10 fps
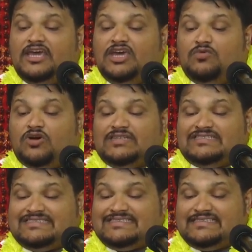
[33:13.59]
he wore the
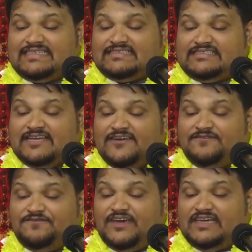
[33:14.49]
six
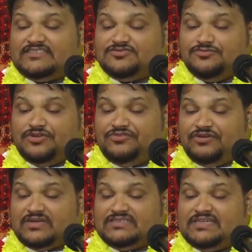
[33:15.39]
face
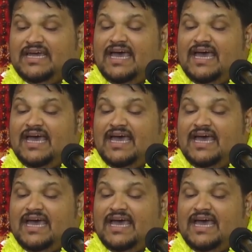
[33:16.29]
Rudraksh.